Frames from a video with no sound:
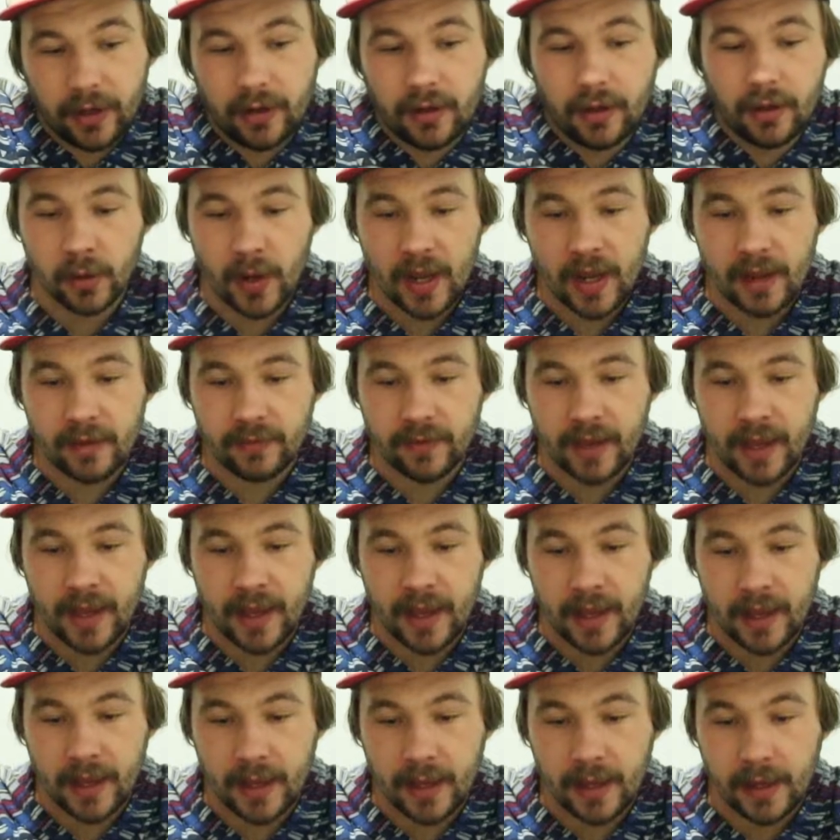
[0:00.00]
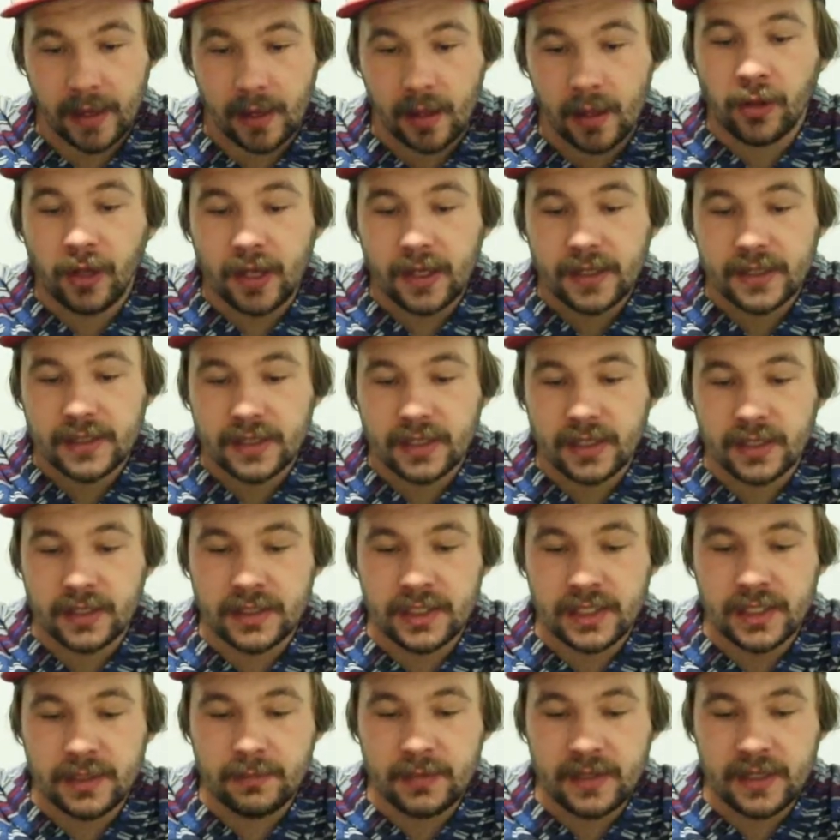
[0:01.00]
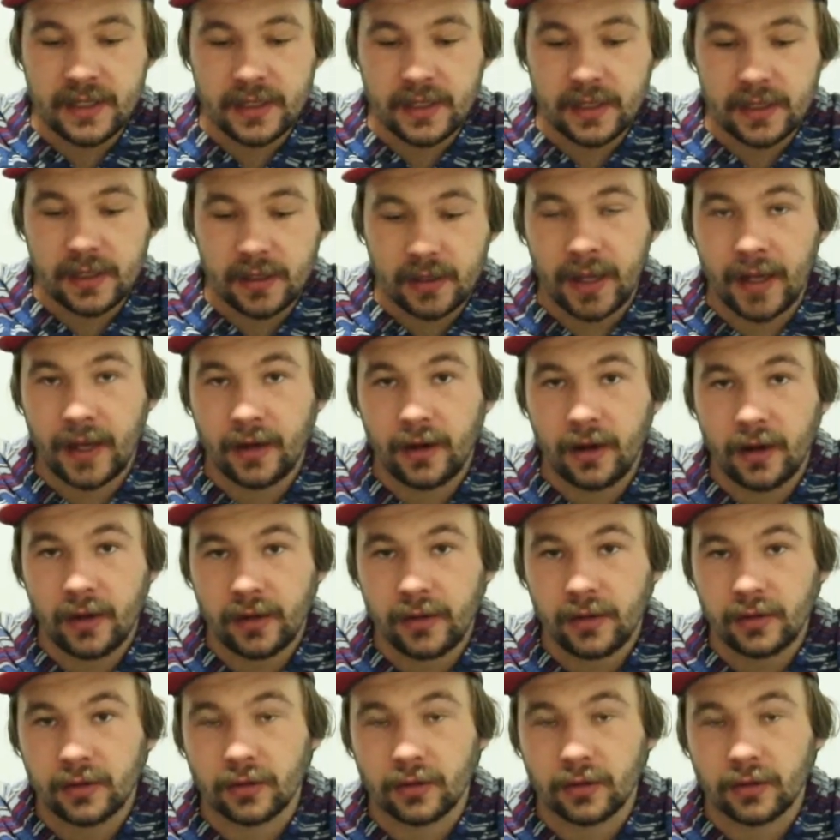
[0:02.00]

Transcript: You have a plus dB gain on it.